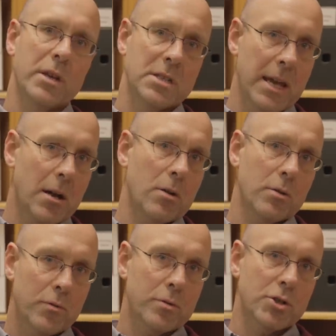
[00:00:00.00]
we take our
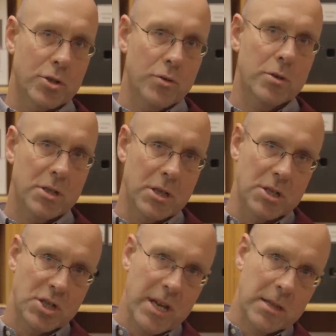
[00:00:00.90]
Luther students and
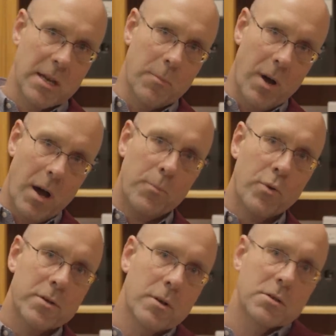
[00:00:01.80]
set them up
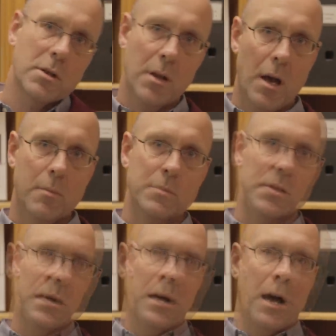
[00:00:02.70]
with those alums.
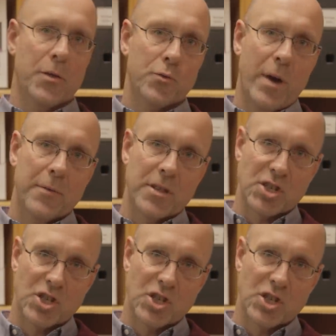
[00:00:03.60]
Throughout the